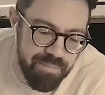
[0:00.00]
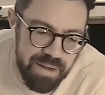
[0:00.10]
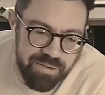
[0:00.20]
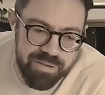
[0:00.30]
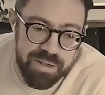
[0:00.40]
that
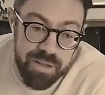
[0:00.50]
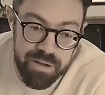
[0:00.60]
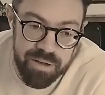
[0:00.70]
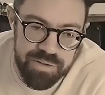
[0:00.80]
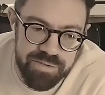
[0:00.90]
made you think
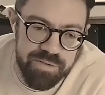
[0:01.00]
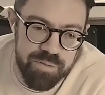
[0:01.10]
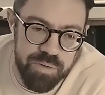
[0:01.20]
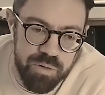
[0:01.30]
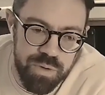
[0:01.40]
like, oh, this is
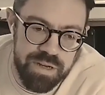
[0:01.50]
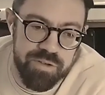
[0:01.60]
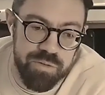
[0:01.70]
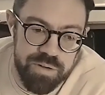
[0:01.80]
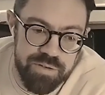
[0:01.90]
something we
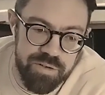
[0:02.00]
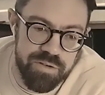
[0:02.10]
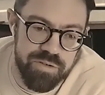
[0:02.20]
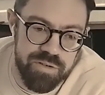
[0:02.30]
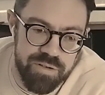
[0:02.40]
need to
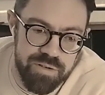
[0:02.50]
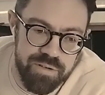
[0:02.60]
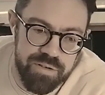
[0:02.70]
research?